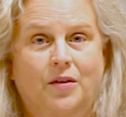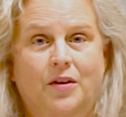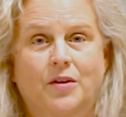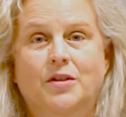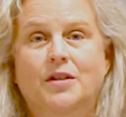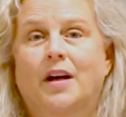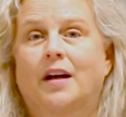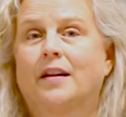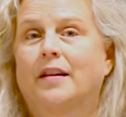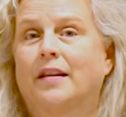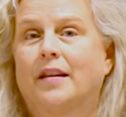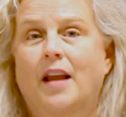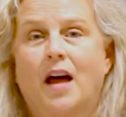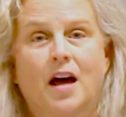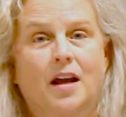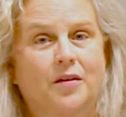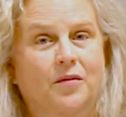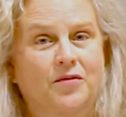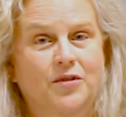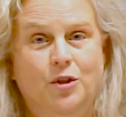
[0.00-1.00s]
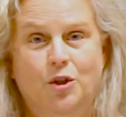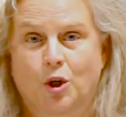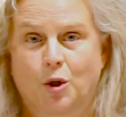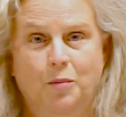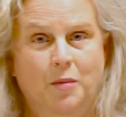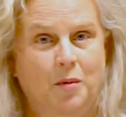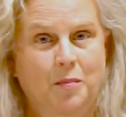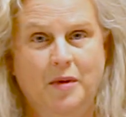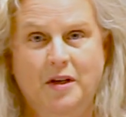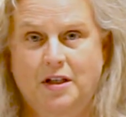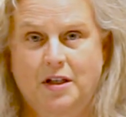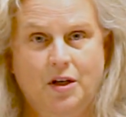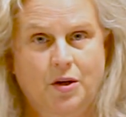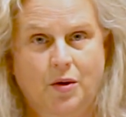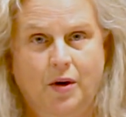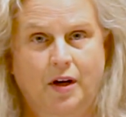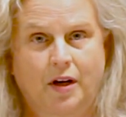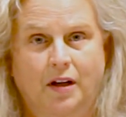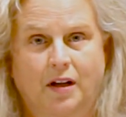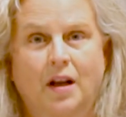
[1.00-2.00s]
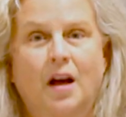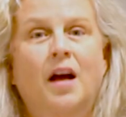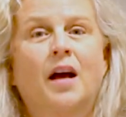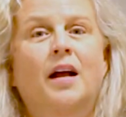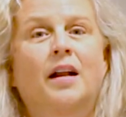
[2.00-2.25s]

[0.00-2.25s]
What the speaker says: there's a lot of sermon material